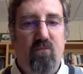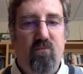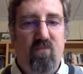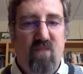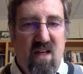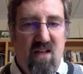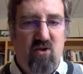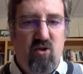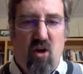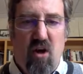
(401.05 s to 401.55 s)

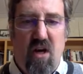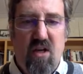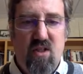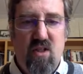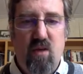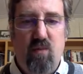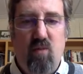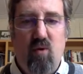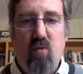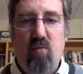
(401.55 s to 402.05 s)
And that's
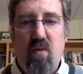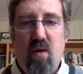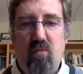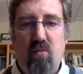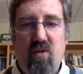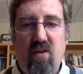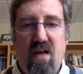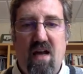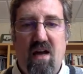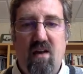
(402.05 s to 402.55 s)
awesome to
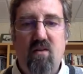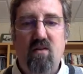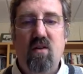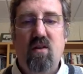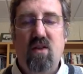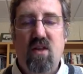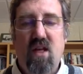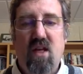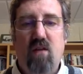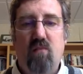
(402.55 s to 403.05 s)
remember that and to
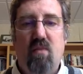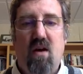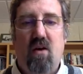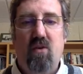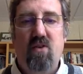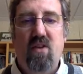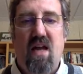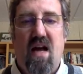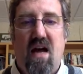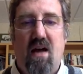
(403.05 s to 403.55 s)
think about
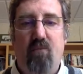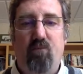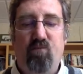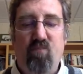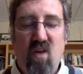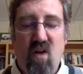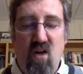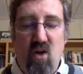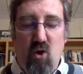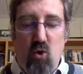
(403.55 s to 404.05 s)
that.
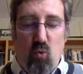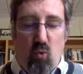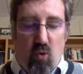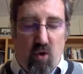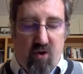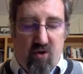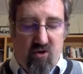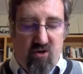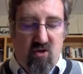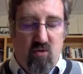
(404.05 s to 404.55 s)
Well,
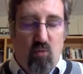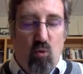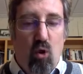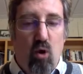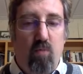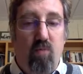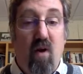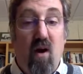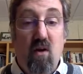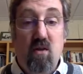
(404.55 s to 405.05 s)
there's some more
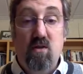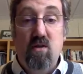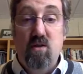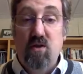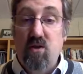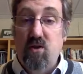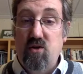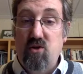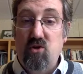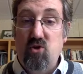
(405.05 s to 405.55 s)
parts
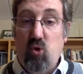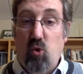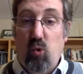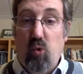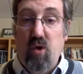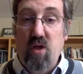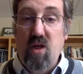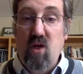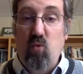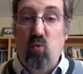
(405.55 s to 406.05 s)
to the
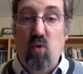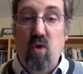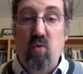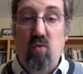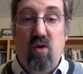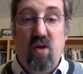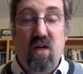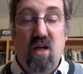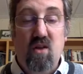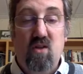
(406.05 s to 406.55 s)
story, and we
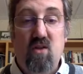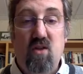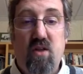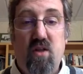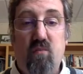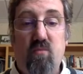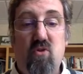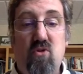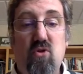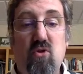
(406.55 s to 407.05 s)
will get to
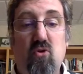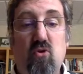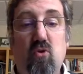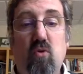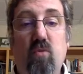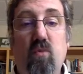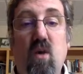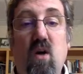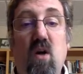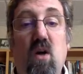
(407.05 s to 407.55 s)
them
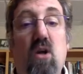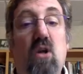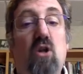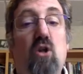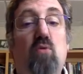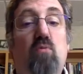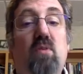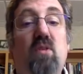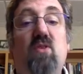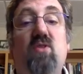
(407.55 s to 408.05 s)
soon.
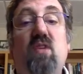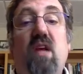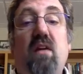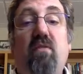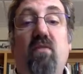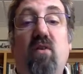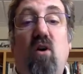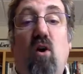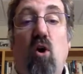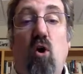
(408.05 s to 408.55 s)
You be
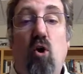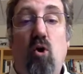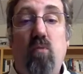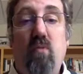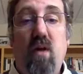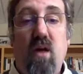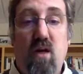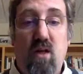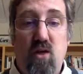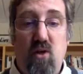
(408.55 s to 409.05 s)
safe at home,
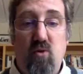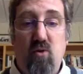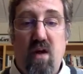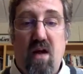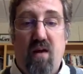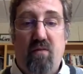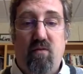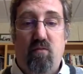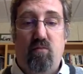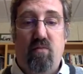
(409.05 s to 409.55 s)
and you
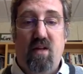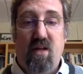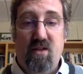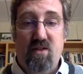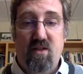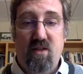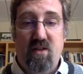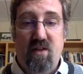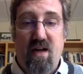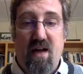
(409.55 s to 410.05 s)
have a
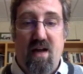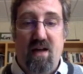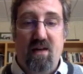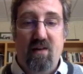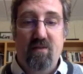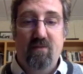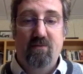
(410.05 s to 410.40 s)
blessed day.